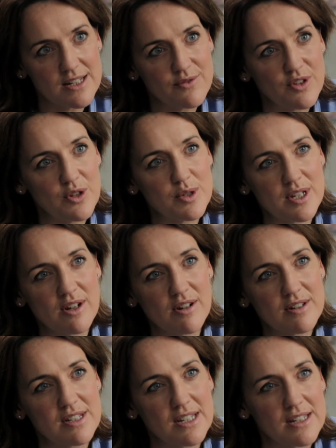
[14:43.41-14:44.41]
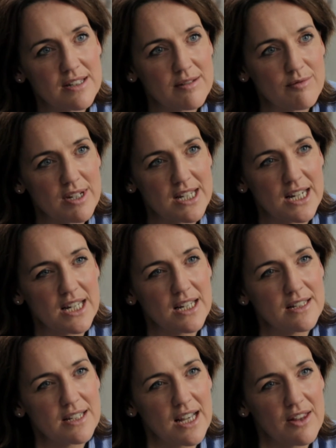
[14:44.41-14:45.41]
for you as an artist resonate
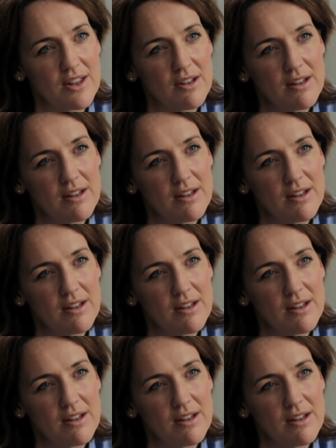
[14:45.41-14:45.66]
together?